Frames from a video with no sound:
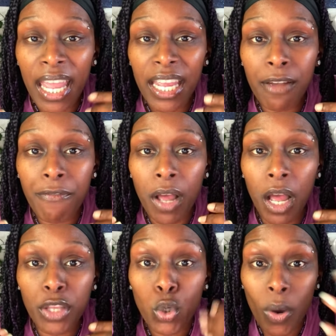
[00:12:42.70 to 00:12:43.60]
If
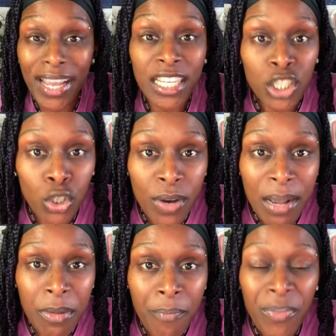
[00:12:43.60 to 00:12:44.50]
uh, you're an
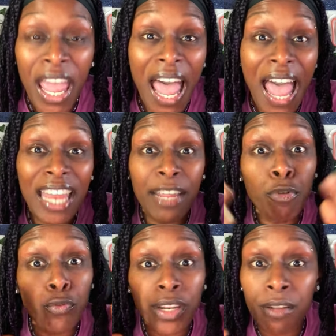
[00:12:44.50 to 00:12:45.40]
Instagrammer and if
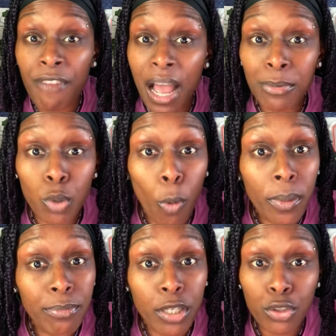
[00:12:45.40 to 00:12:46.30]
you feel the vibes, you
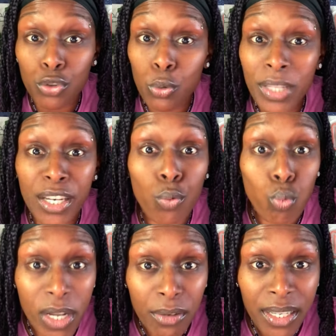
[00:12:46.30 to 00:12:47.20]
open up to the truth and the
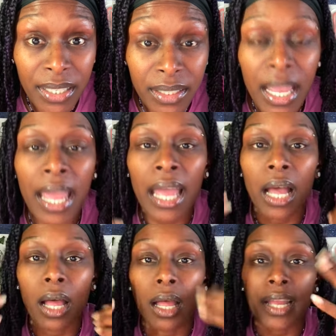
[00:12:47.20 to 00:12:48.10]
realness
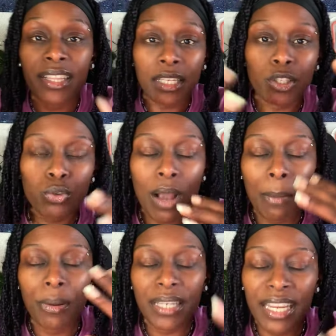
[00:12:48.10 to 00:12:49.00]
uh, hit that
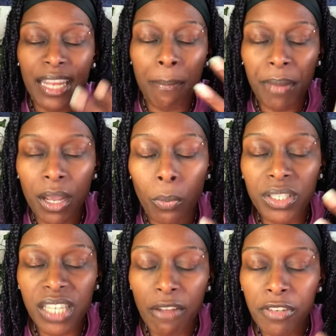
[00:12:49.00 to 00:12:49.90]
subscribe button and that bell,
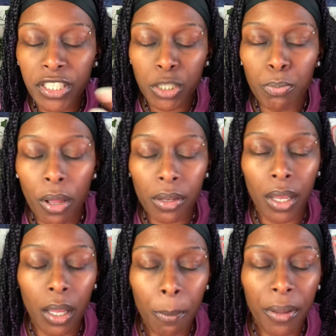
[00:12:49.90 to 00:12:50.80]
which definitely just brought
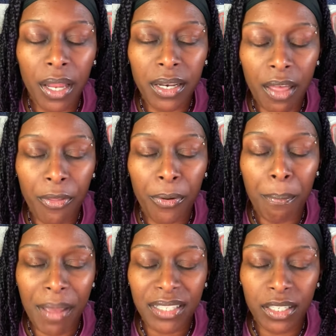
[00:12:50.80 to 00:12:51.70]
up another
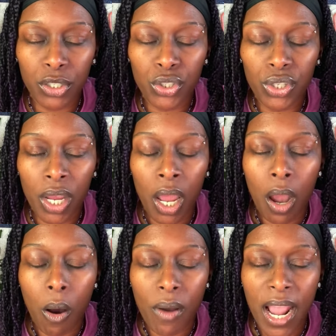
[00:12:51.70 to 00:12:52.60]
message.
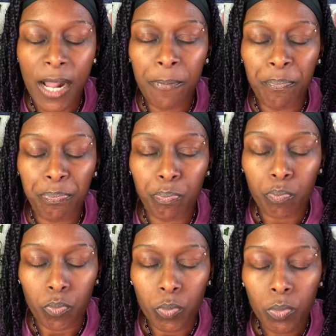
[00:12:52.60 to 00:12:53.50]
Okay.
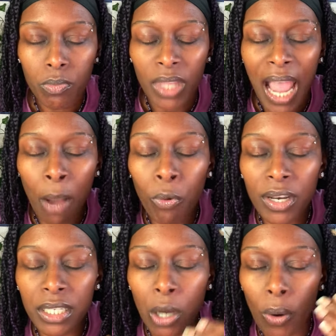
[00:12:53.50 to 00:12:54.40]
I
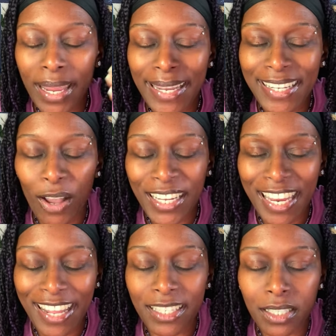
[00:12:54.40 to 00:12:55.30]
want to go ahead and
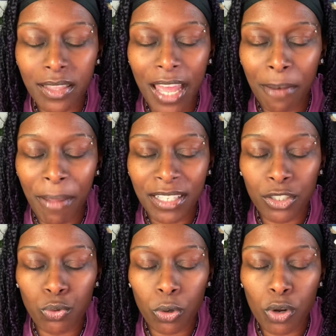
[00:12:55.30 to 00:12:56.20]
get into that
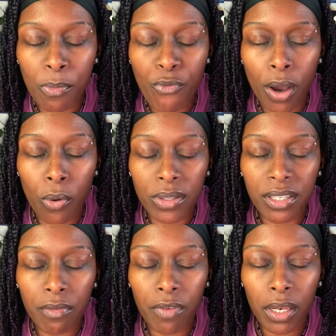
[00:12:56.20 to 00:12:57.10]
message real quick before I go into
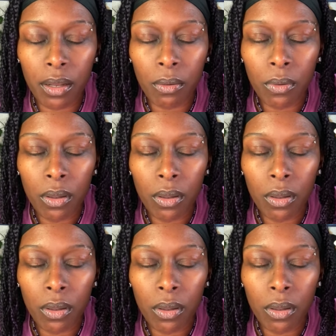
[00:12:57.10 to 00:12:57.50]
the video.